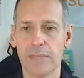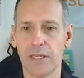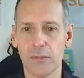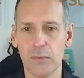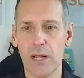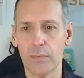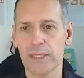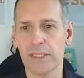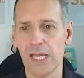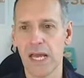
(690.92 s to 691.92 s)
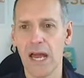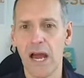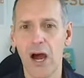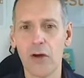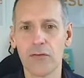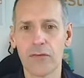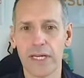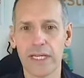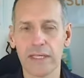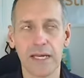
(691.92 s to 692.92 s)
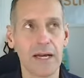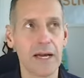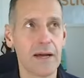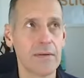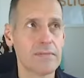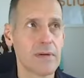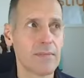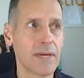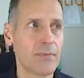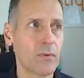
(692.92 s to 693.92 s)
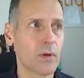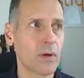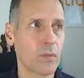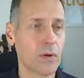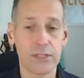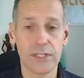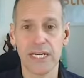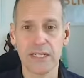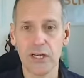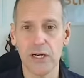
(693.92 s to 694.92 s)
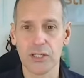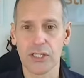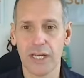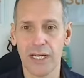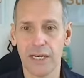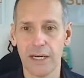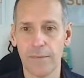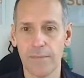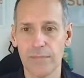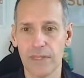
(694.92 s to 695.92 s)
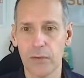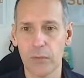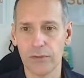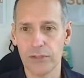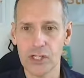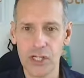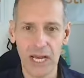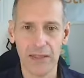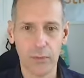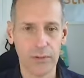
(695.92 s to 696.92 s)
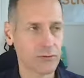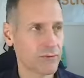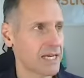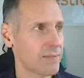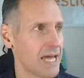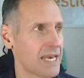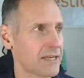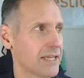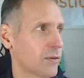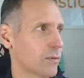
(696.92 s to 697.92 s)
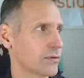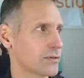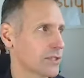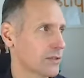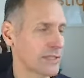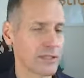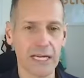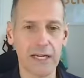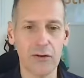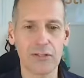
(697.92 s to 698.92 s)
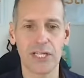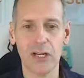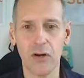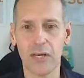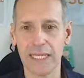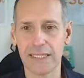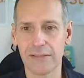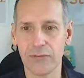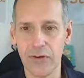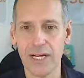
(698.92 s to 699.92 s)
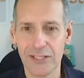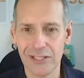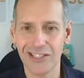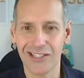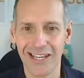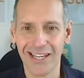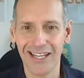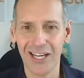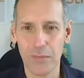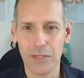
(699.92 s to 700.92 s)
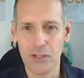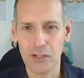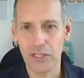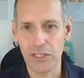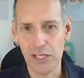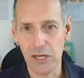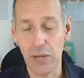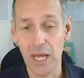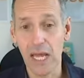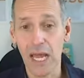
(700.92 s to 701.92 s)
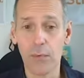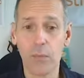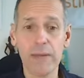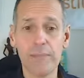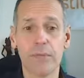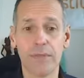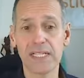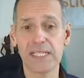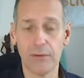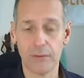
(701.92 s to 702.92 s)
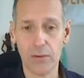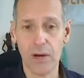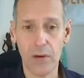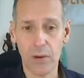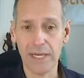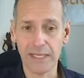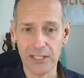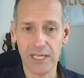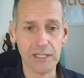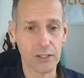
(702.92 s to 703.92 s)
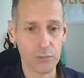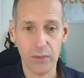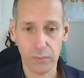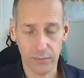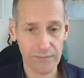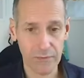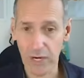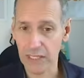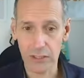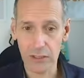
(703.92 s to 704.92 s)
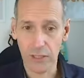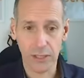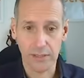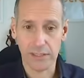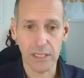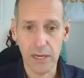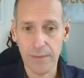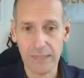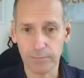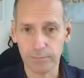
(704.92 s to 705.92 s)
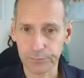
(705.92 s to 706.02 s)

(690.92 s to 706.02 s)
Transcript: as well, because hopefully people will want to stay in touch. They'll want to share, they'll want to recommend, they'll want to encourage their colleagues and friends to come and join too. And when we put things out to our wellbeing seekers, we invite you guys to come in